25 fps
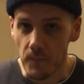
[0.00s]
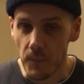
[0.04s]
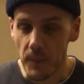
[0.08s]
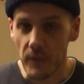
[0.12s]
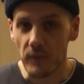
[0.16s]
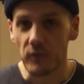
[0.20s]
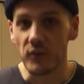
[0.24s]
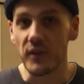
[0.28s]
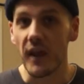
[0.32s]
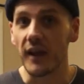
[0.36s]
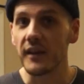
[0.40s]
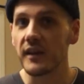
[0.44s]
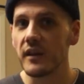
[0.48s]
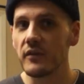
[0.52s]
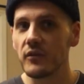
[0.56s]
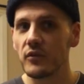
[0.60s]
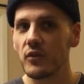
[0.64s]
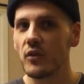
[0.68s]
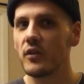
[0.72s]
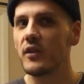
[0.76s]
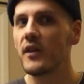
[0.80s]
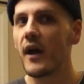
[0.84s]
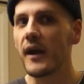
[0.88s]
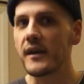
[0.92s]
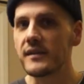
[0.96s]
So that gives a
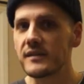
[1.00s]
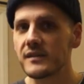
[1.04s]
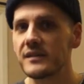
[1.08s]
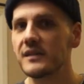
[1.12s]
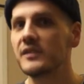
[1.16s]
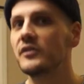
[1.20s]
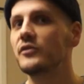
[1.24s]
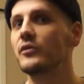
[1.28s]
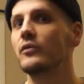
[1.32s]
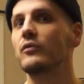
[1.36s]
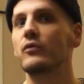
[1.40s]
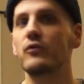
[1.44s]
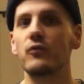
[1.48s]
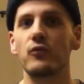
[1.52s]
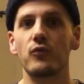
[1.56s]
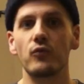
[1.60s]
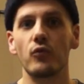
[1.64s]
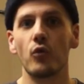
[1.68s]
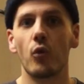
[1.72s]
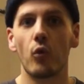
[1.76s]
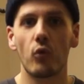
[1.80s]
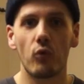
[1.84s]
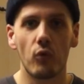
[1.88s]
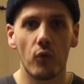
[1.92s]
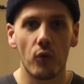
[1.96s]
nice little
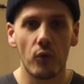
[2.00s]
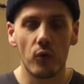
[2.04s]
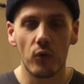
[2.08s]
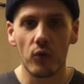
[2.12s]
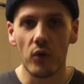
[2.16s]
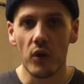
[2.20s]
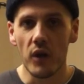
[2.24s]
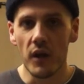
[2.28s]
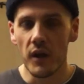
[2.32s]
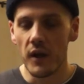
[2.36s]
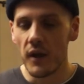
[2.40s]
floral